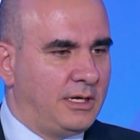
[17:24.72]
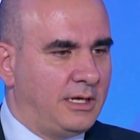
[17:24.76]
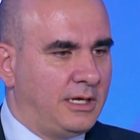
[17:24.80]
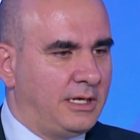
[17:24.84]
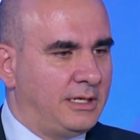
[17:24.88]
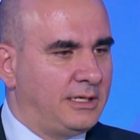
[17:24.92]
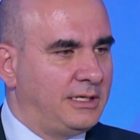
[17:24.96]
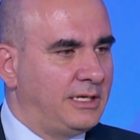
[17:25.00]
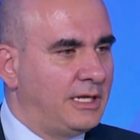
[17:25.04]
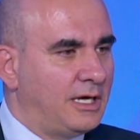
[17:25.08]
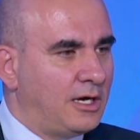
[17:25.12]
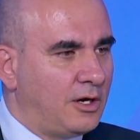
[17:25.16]

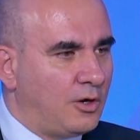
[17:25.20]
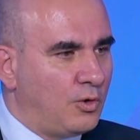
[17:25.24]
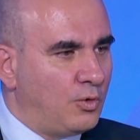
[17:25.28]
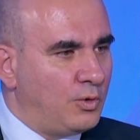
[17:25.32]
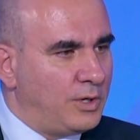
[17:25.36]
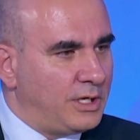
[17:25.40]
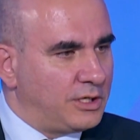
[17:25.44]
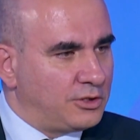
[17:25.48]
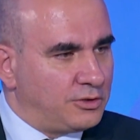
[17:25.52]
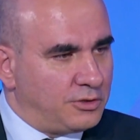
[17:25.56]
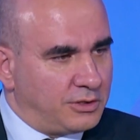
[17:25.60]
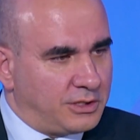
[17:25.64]
And now we
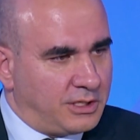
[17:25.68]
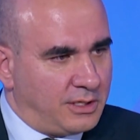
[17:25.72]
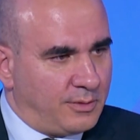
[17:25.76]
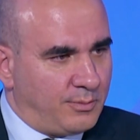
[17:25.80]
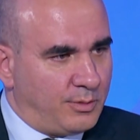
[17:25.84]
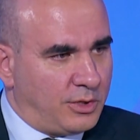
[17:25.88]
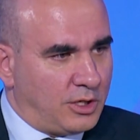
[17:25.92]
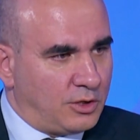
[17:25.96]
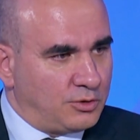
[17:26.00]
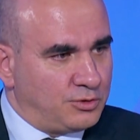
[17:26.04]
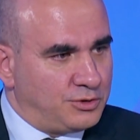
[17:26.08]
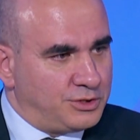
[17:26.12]
are talking
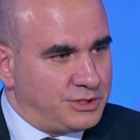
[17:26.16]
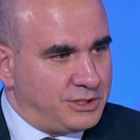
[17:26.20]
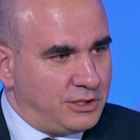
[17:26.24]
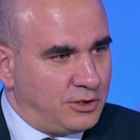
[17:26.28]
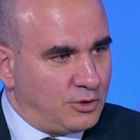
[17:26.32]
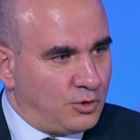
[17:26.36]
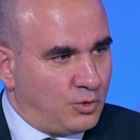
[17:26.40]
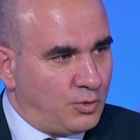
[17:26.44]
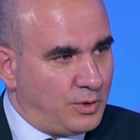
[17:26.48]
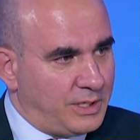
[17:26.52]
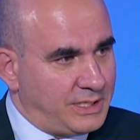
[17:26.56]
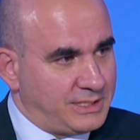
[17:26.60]
about
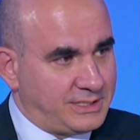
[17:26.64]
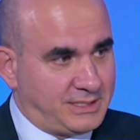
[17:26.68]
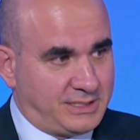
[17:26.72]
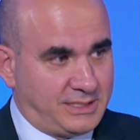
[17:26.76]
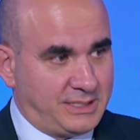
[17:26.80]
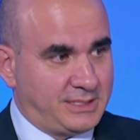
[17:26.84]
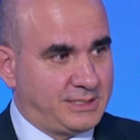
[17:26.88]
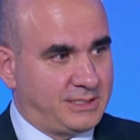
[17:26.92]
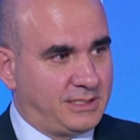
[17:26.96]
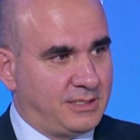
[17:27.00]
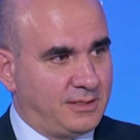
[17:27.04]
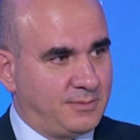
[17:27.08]
zero waste
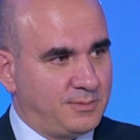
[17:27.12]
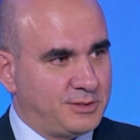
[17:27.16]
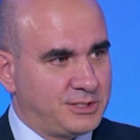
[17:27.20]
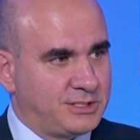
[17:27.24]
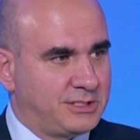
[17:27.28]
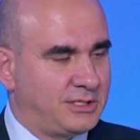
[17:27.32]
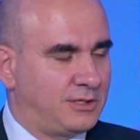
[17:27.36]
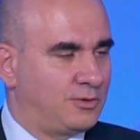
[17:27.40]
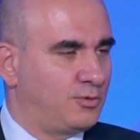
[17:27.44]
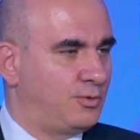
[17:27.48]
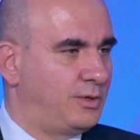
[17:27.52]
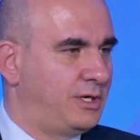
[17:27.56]
systems,
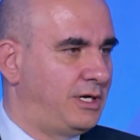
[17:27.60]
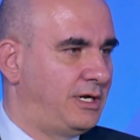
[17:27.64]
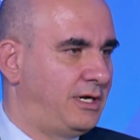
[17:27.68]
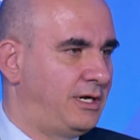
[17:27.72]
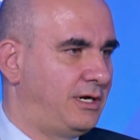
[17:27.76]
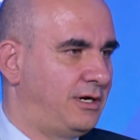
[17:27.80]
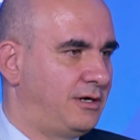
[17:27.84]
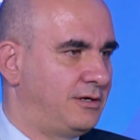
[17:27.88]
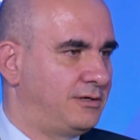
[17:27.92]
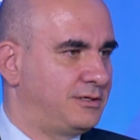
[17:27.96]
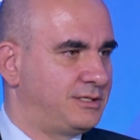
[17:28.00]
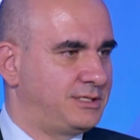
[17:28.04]
and we
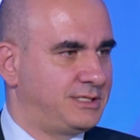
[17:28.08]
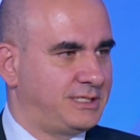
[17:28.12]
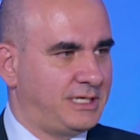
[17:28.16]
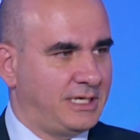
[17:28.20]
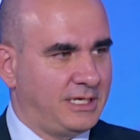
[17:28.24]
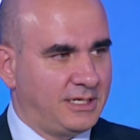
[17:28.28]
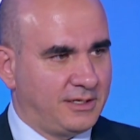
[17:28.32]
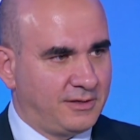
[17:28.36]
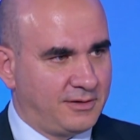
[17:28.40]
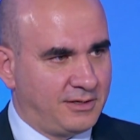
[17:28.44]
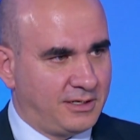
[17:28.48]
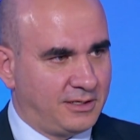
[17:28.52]
are
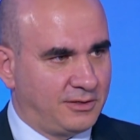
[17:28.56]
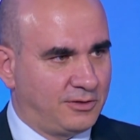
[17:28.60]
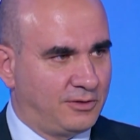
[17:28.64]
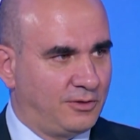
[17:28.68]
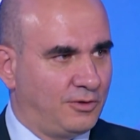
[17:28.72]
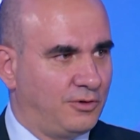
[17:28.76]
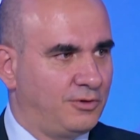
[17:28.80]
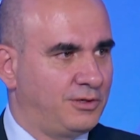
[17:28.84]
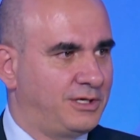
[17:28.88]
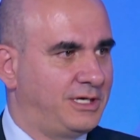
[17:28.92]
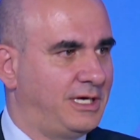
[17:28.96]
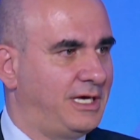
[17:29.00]
saying that,
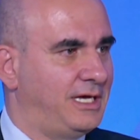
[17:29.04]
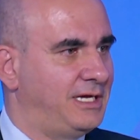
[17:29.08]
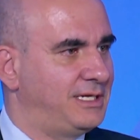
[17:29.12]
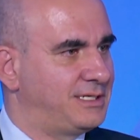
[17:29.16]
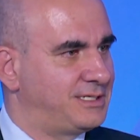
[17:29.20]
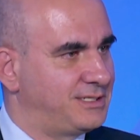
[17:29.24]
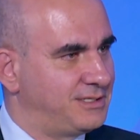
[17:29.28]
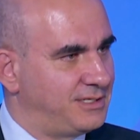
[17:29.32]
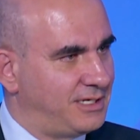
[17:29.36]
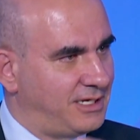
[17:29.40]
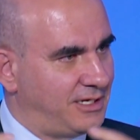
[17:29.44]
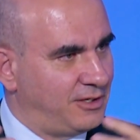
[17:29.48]
okay, it's
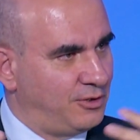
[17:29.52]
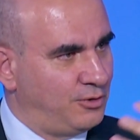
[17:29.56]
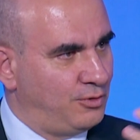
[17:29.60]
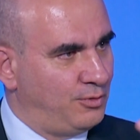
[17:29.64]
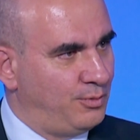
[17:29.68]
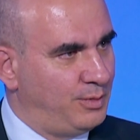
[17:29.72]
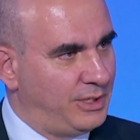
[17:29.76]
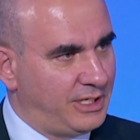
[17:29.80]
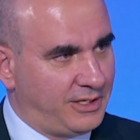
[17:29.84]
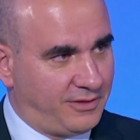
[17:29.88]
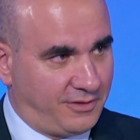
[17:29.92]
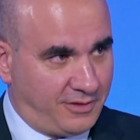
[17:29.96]
the new
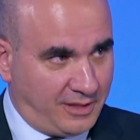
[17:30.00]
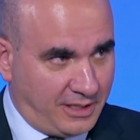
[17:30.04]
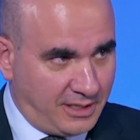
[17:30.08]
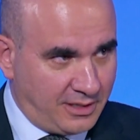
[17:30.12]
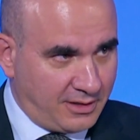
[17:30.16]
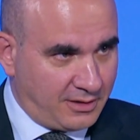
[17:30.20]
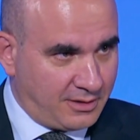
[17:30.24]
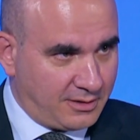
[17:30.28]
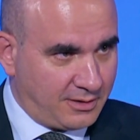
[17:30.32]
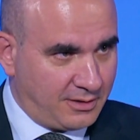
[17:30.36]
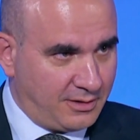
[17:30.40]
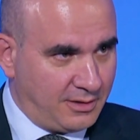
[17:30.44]
big
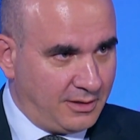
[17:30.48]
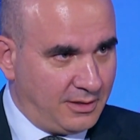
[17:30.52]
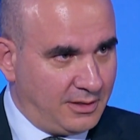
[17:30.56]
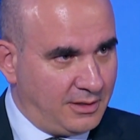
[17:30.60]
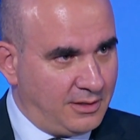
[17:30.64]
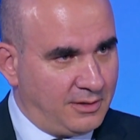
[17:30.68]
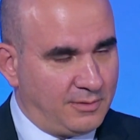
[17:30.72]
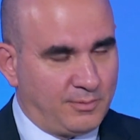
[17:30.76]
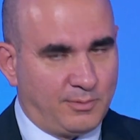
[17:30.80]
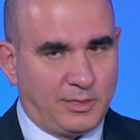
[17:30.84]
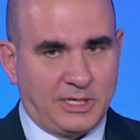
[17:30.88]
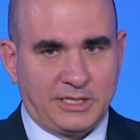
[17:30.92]
thing,
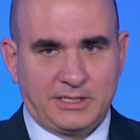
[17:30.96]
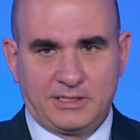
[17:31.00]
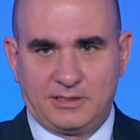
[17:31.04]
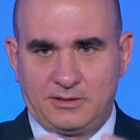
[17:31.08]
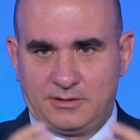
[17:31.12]
but